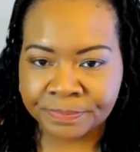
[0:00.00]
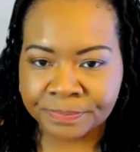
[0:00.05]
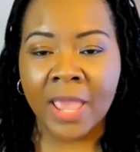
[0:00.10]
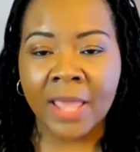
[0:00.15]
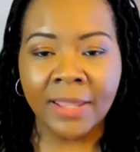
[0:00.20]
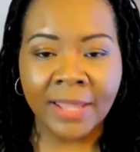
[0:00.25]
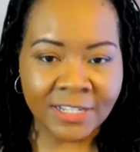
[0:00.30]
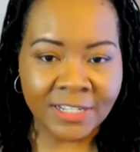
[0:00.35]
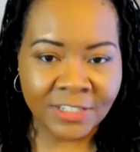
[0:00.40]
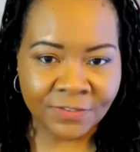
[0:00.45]

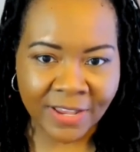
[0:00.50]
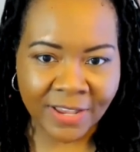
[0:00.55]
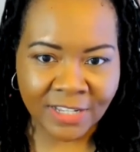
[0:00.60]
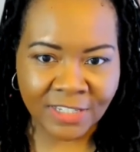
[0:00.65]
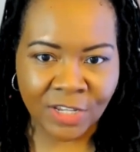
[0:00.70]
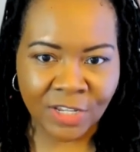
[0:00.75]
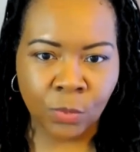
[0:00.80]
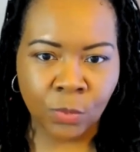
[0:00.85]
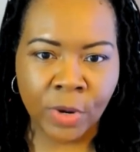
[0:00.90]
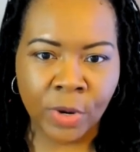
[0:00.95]
And let's
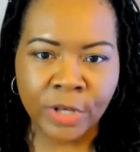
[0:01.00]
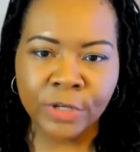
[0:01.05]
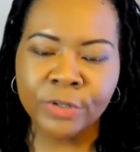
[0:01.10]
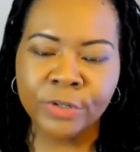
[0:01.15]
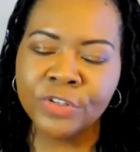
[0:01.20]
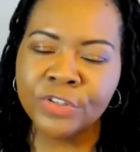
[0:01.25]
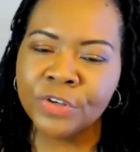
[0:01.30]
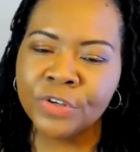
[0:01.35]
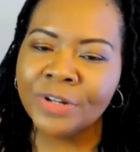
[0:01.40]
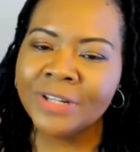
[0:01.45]
face it, when your
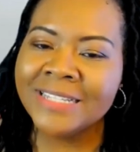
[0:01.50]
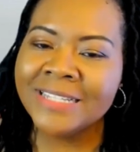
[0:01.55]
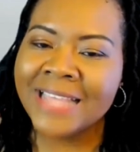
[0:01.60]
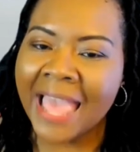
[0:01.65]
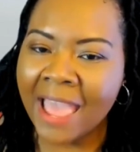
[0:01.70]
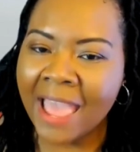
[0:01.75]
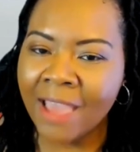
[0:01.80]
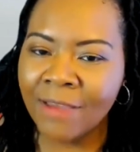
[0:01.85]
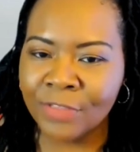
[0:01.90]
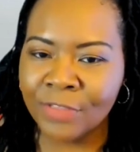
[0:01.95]
students
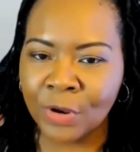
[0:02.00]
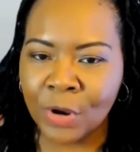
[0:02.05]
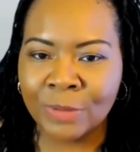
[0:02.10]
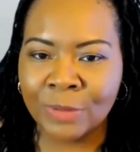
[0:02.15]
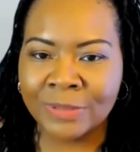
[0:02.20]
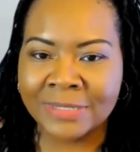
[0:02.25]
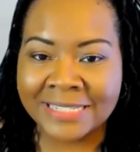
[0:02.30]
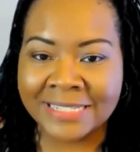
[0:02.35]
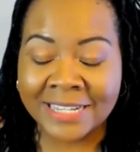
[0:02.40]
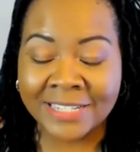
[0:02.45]
have their
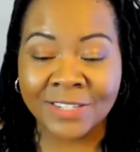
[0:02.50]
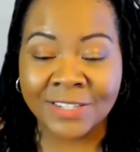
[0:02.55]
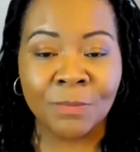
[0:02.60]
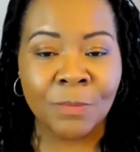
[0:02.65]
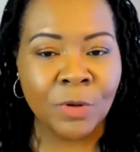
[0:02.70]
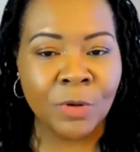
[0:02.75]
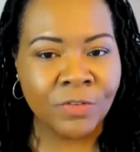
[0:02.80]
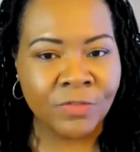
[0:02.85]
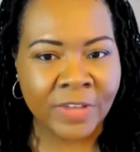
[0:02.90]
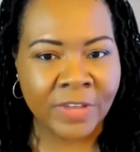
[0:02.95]
own sense of
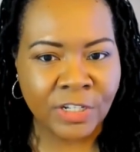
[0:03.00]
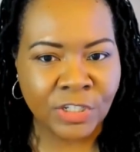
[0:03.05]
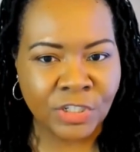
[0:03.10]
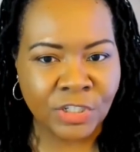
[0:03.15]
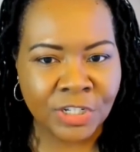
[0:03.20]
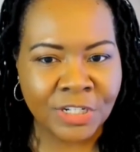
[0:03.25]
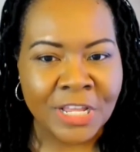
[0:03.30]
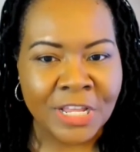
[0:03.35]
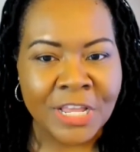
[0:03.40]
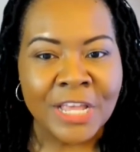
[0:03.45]

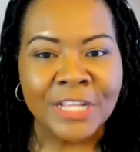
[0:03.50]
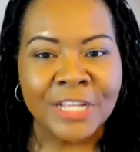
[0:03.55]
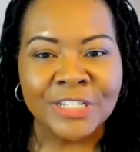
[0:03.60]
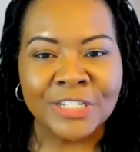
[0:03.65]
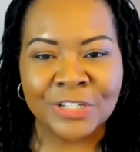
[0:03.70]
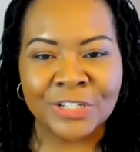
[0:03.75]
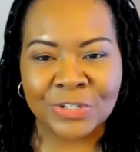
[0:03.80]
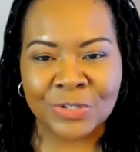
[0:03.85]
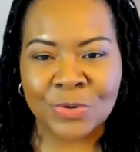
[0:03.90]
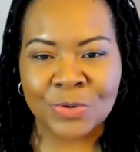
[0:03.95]
motivation
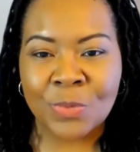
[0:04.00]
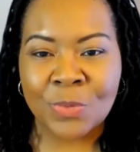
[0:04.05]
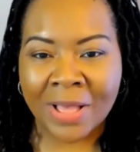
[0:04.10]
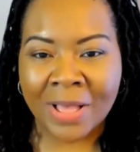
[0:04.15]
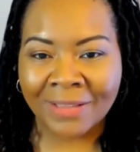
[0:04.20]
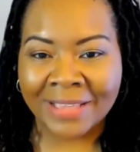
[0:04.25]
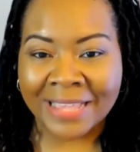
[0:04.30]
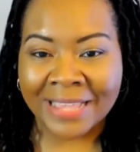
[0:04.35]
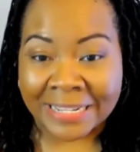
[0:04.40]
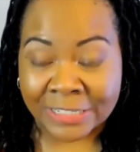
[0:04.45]
to do
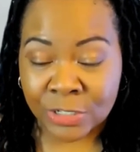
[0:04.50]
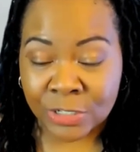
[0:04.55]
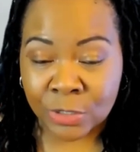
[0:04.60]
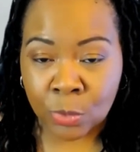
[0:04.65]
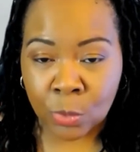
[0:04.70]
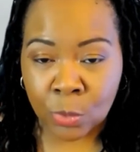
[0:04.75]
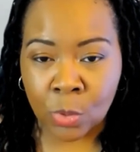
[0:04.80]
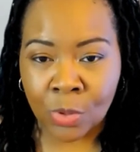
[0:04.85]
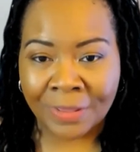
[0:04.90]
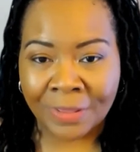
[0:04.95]
well in
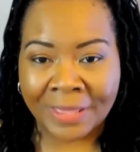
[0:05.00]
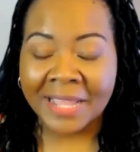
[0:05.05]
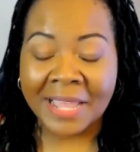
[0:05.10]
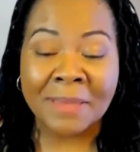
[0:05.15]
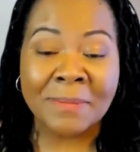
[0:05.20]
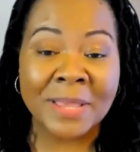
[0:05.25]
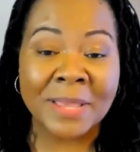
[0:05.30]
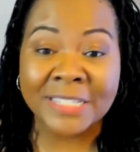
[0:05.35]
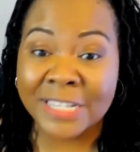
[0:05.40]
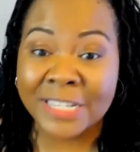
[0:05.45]
school,
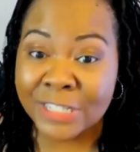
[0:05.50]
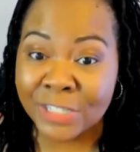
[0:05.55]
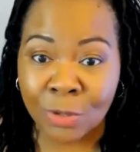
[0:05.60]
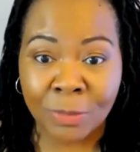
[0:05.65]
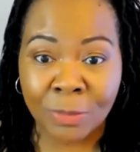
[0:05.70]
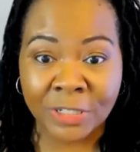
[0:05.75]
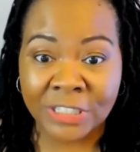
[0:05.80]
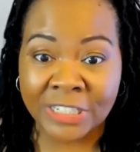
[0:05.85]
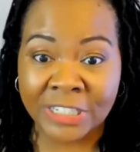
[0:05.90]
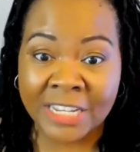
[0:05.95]
it it so
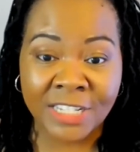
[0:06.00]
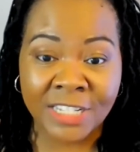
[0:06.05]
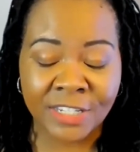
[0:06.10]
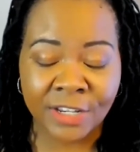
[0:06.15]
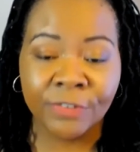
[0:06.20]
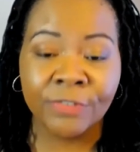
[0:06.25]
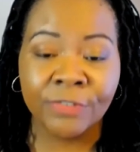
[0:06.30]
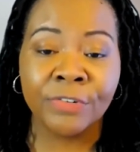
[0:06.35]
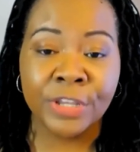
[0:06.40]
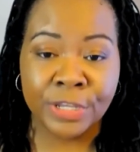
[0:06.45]
much
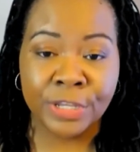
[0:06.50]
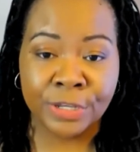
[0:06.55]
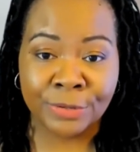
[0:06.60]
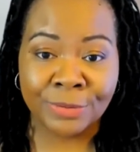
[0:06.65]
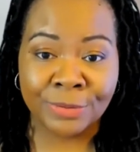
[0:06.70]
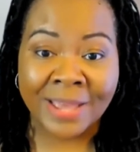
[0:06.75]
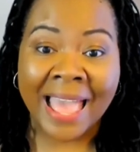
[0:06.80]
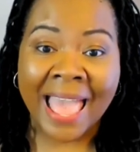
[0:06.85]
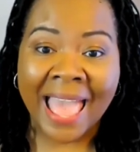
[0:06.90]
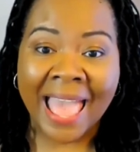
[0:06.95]
easier for
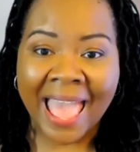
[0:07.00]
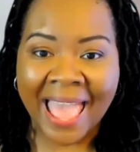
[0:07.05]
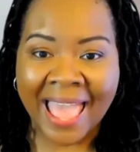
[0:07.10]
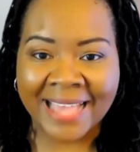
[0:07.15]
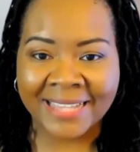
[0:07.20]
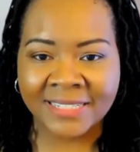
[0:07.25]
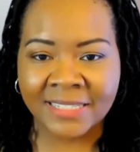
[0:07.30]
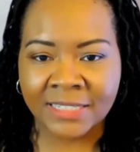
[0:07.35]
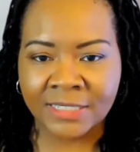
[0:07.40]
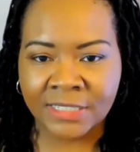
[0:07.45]
you
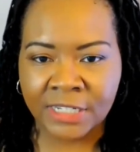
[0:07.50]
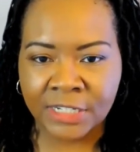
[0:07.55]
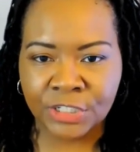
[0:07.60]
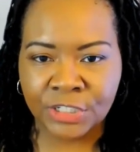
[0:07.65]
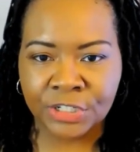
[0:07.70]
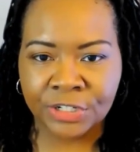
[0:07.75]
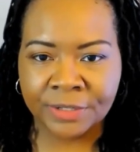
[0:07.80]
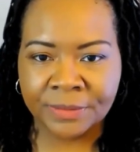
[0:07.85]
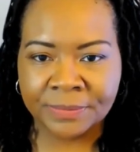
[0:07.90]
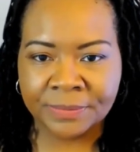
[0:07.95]
as the
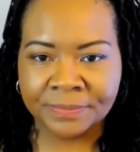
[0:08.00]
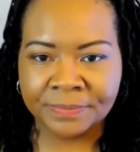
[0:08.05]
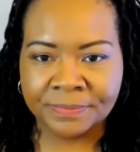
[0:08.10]
teacher.